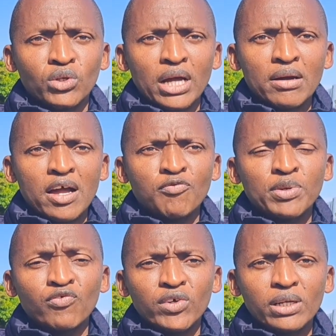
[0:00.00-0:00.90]
I've
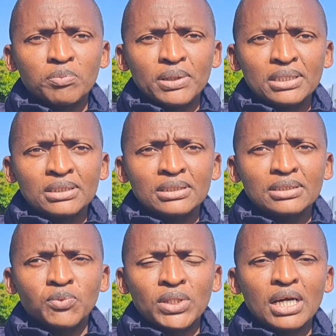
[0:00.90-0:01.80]
been very pleased
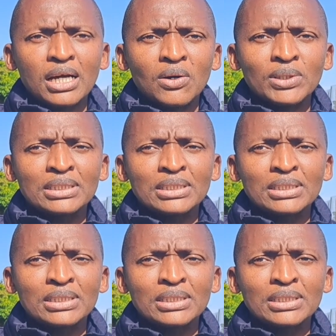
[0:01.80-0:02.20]
with how